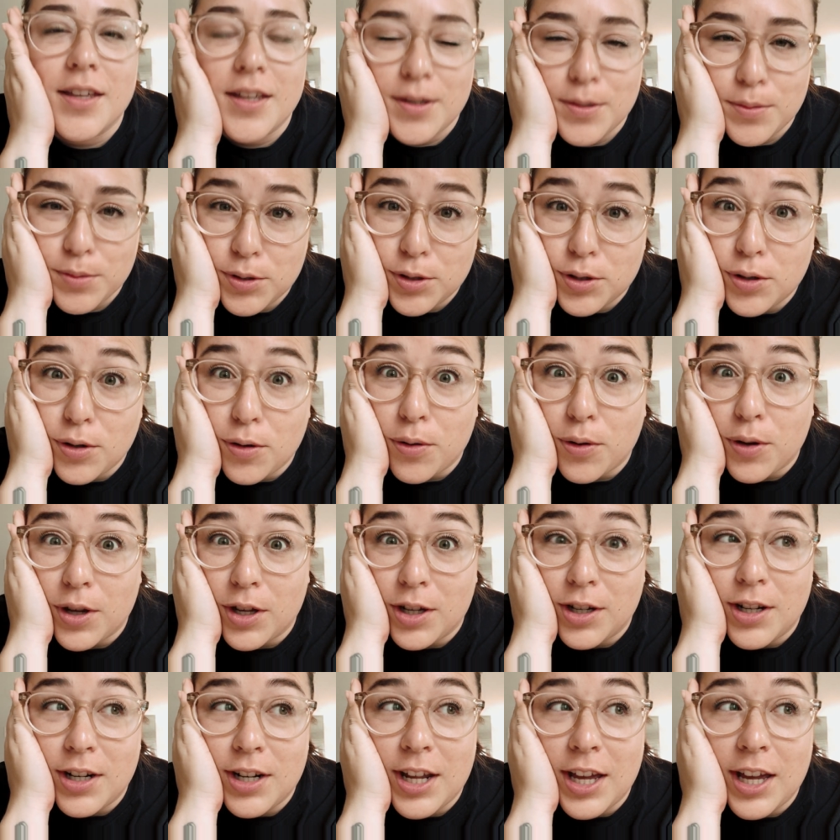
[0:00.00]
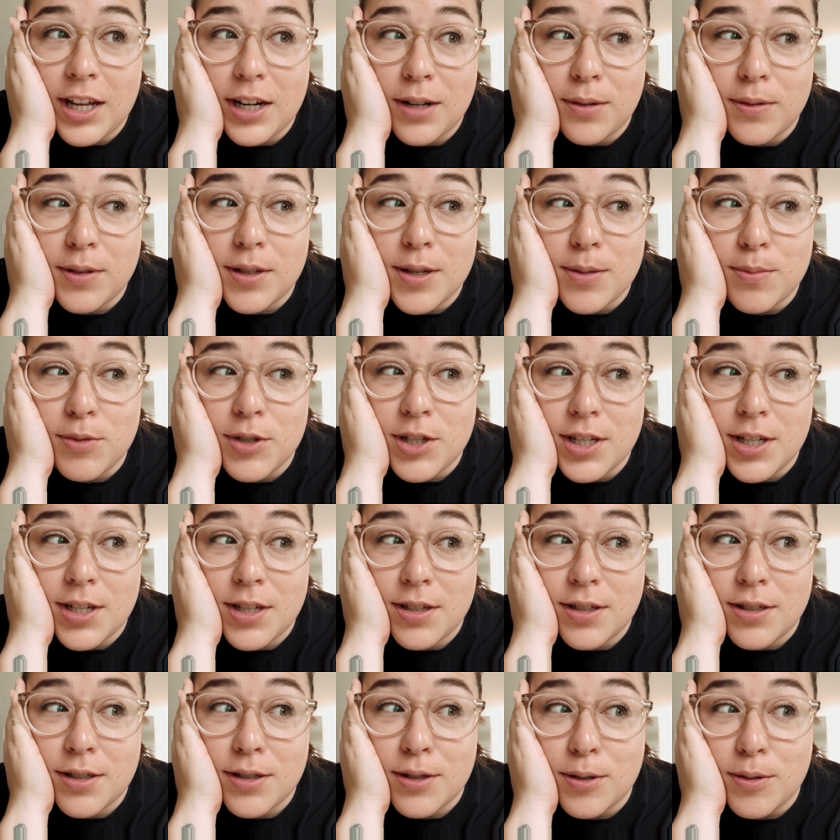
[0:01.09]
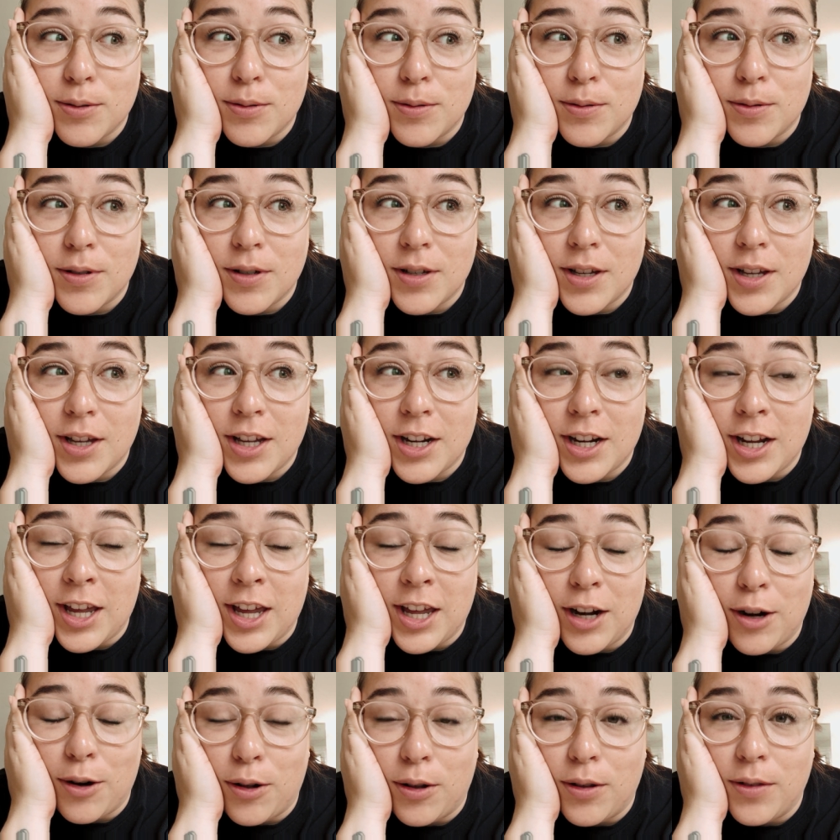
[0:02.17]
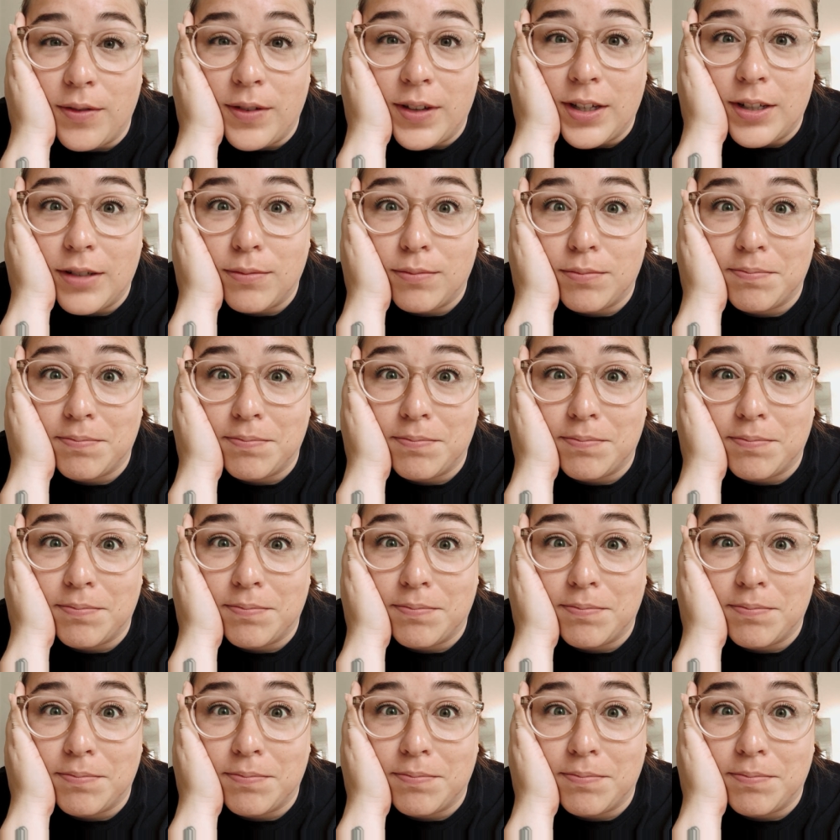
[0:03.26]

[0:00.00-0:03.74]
It was so good, and I had it with kimchi, so, and I ate all of it.